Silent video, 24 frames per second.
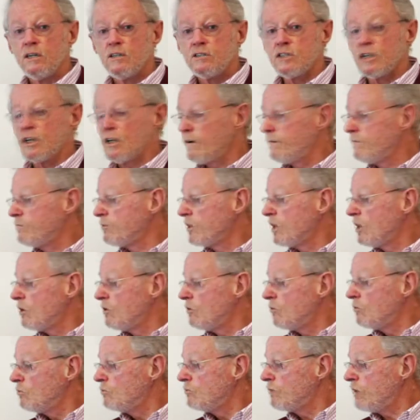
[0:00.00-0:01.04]
So
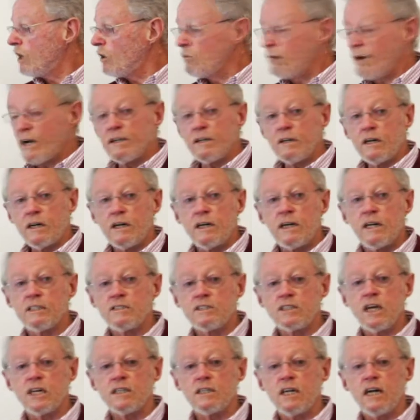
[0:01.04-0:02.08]
no wonder
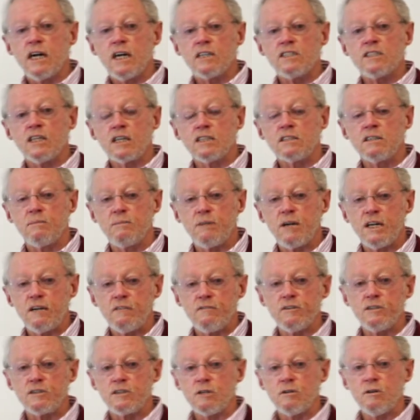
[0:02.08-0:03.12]
it has such a
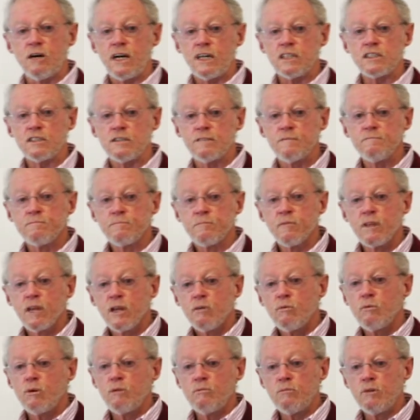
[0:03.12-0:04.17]
benefit to us
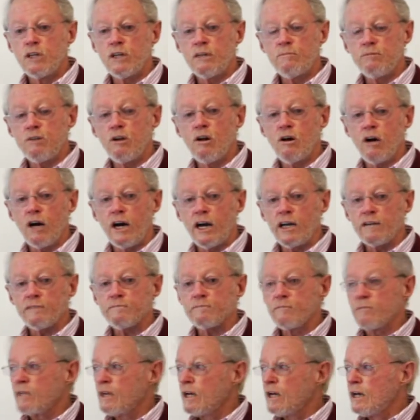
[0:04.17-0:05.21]
when we apply it
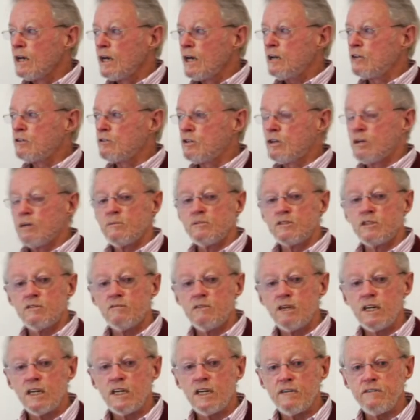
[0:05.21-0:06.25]
in terms of
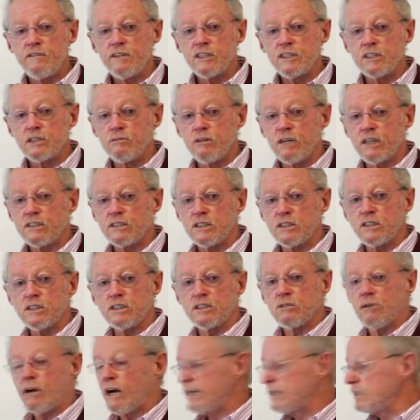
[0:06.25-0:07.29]
relieving stress and
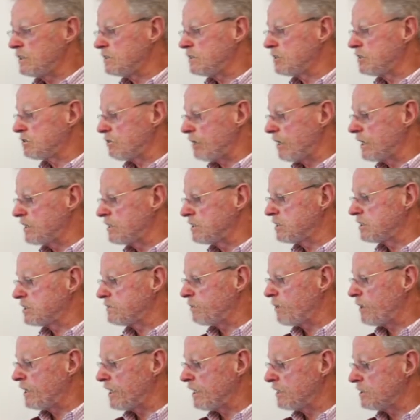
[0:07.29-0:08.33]
strains and
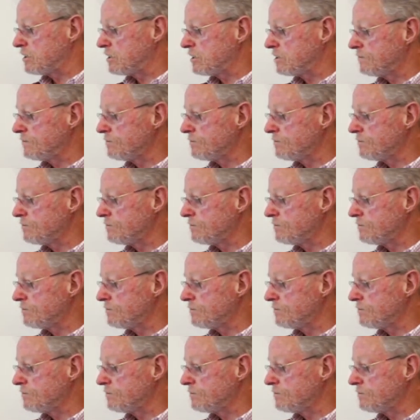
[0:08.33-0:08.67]
sprains.